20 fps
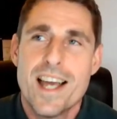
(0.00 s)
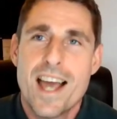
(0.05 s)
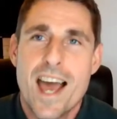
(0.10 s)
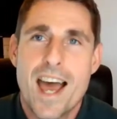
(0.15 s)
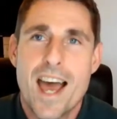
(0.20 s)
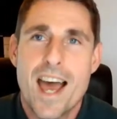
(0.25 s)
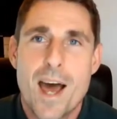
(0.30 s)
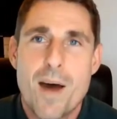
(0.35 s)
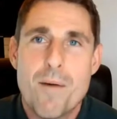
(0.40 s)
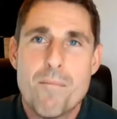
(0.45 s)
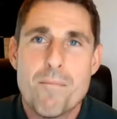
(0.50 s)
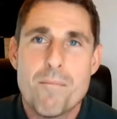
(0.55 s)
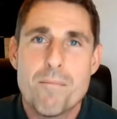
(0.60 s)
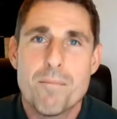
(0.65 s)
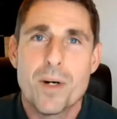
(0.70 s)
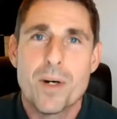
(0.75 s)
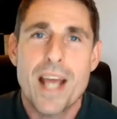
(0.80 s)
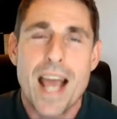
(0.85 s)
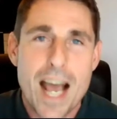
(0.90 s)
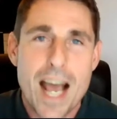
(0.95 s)
Um,
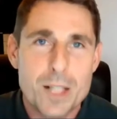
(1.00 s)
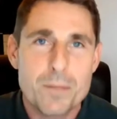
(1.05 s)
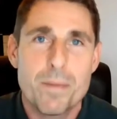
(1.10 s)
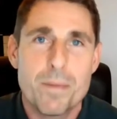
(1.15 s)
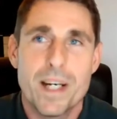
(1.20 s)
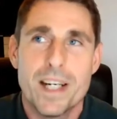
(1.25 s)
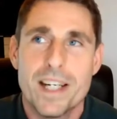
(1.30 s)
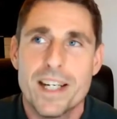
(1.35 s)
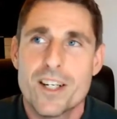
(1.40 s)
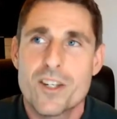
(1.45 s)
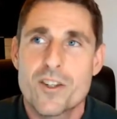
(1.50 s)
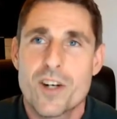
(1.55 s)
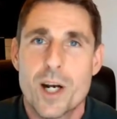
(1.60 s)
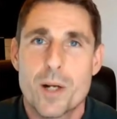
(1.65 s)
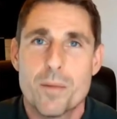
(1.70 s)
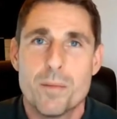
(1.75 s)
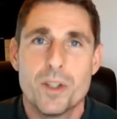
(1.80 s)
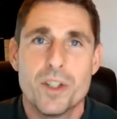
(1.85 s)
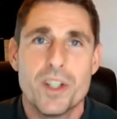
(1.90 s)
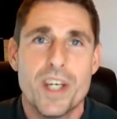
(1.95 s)
but it has been an
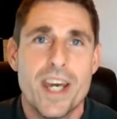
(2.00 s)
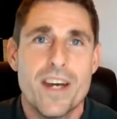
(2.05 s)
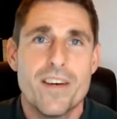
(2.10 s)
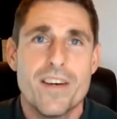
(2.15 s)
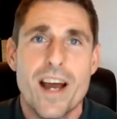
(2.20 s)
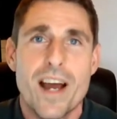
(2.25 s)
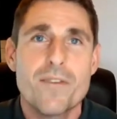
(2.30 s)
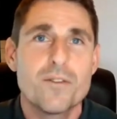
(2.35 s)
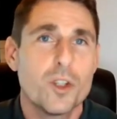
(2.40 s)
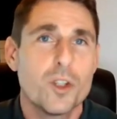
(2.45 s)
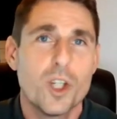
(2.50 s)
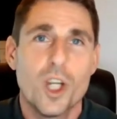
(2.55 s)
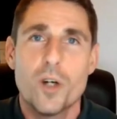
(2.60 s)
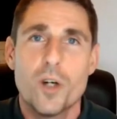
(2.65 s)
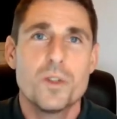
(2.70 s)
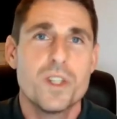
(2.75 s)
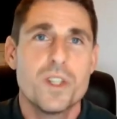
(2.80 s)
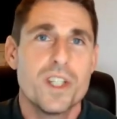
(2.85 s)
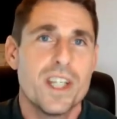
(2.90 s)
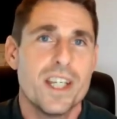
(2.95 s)
incredible year, and I've done
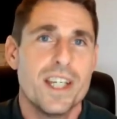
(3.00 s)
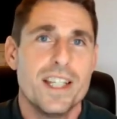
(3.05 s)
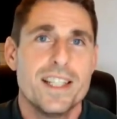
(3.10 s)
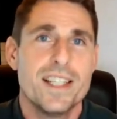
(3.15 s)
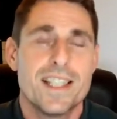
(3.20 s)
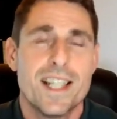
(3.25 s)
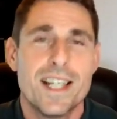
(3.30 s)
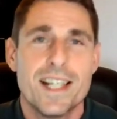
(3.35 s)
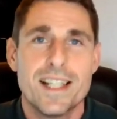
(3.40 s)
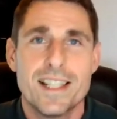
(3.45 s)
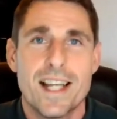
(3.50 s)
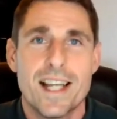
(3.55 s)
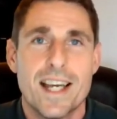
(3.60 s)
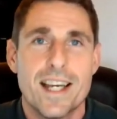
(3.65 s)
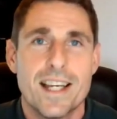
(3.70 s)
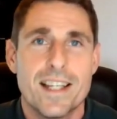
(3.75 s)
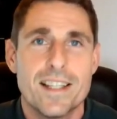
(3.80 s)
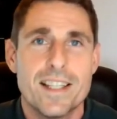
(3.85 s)
loads of these in uh,